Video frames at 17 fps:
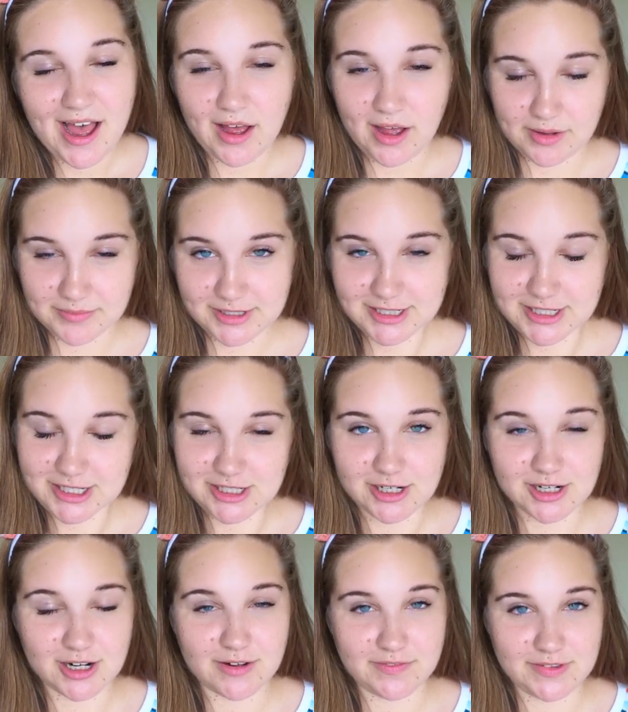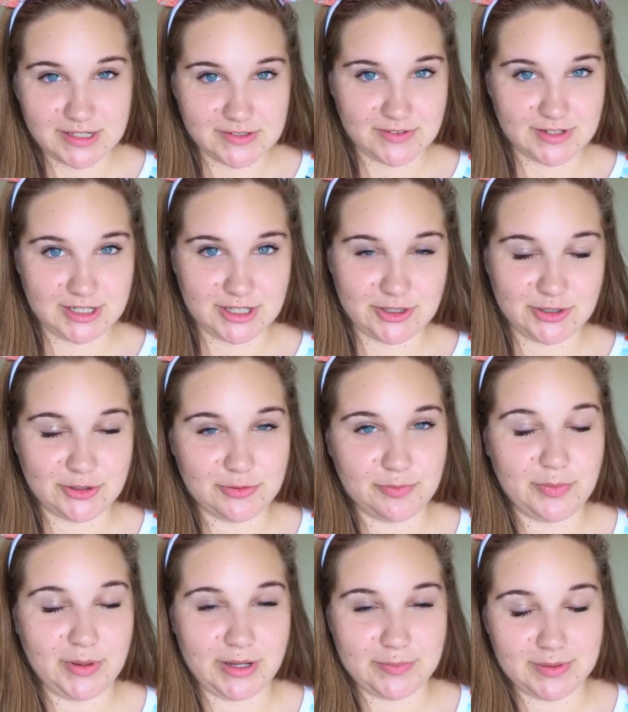I'm gonna start off this video
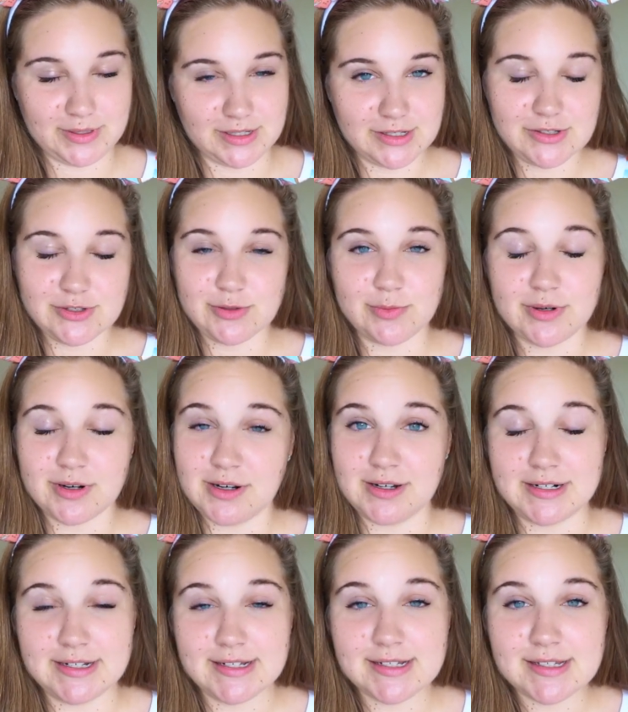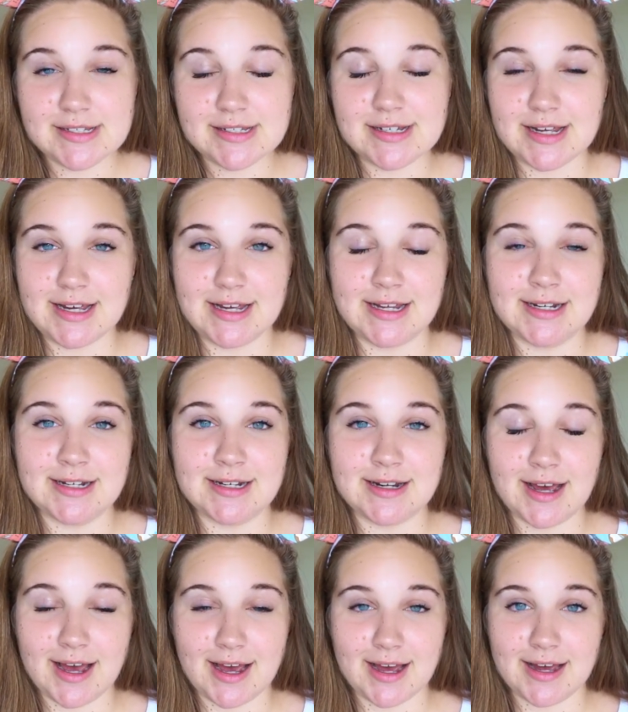by being super honest and
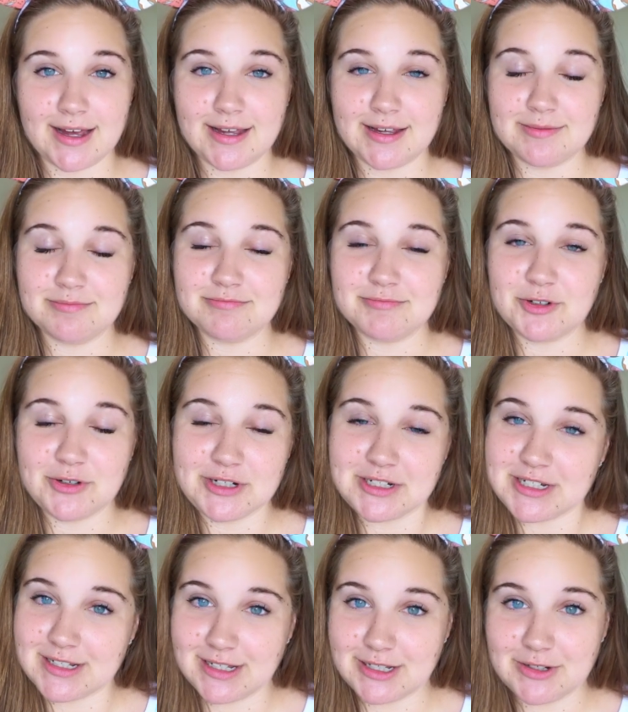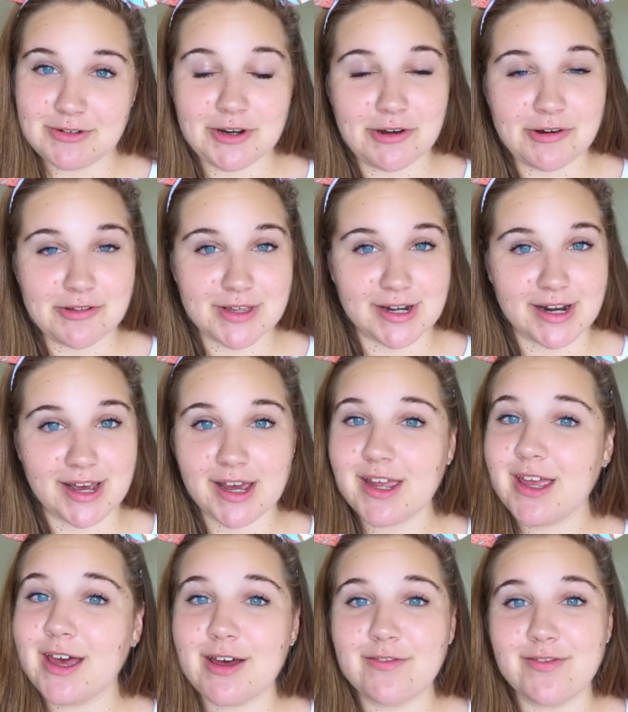I'm going to let you know that I
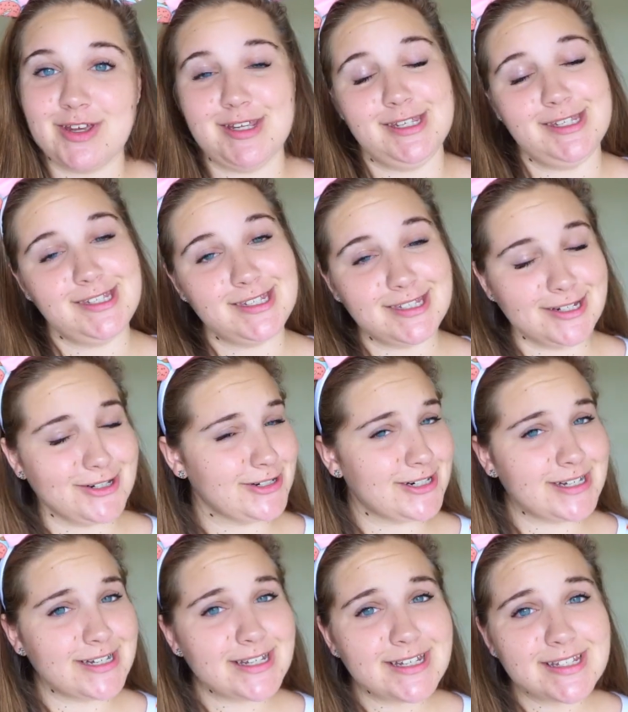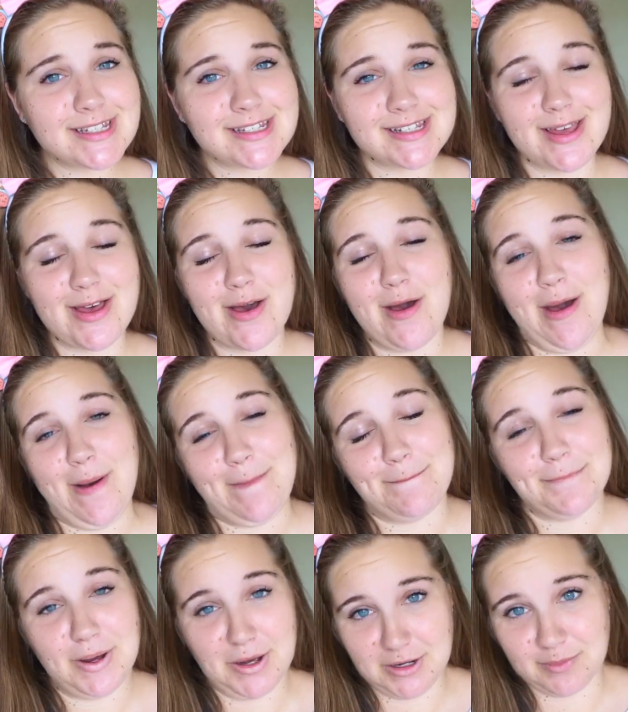have a serious
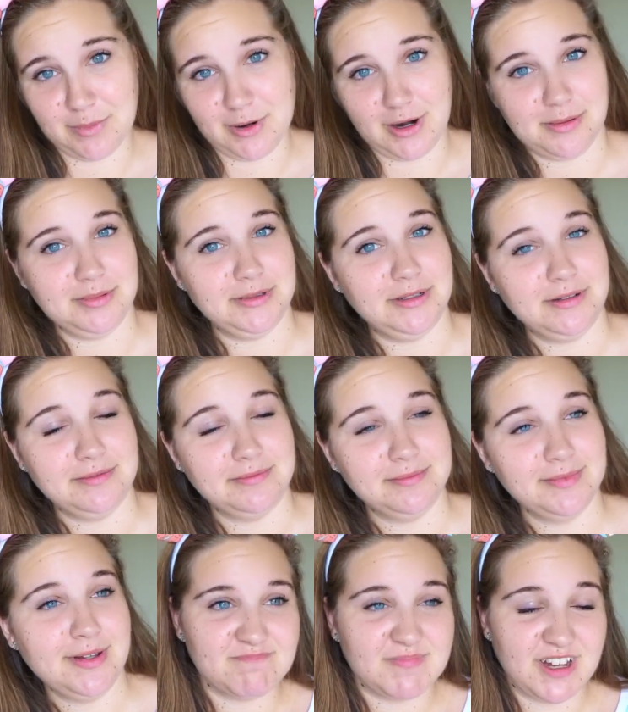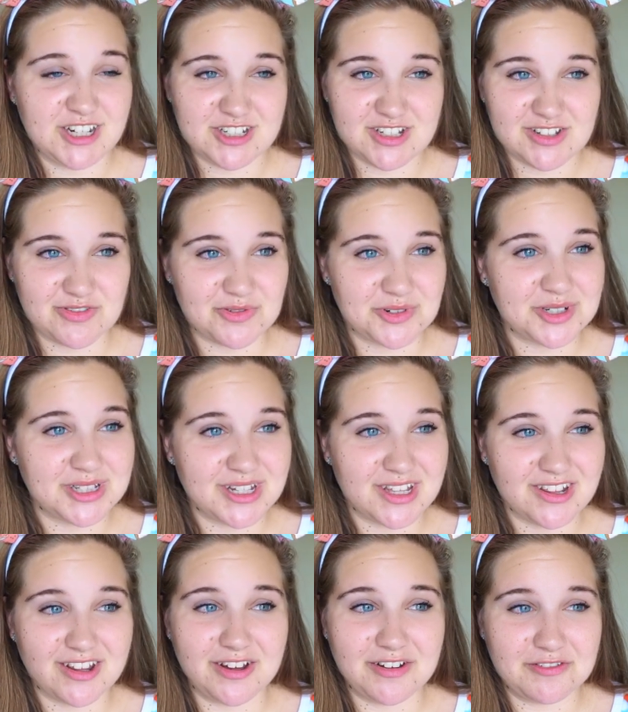mug problem. I just really
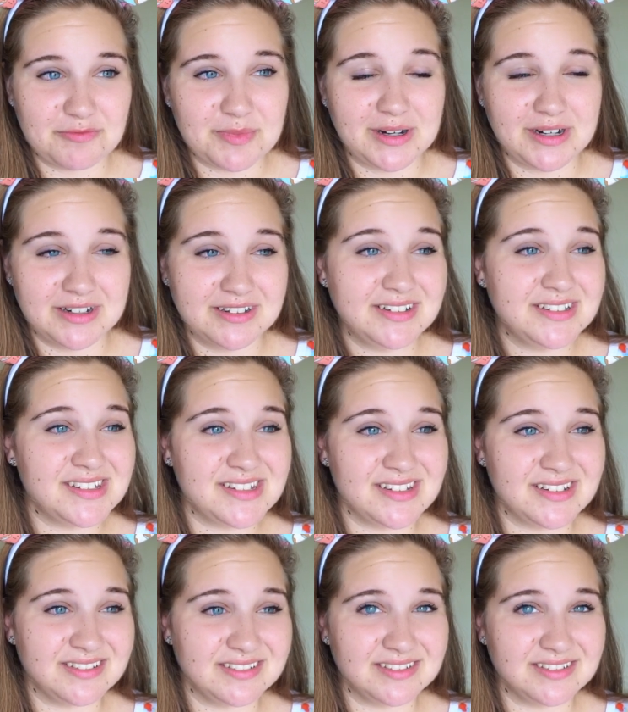love mugs.